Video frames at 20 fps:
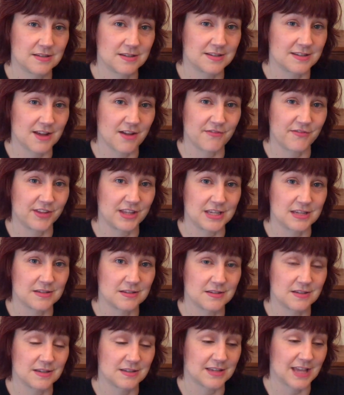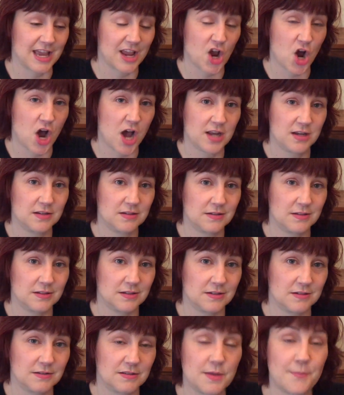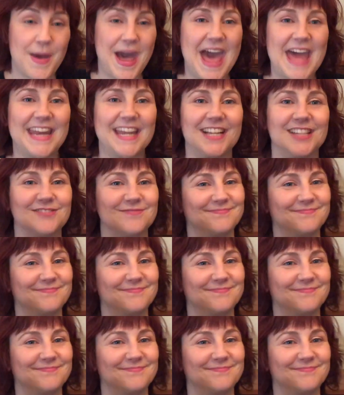It's not fleece, it's like cotton and the batting.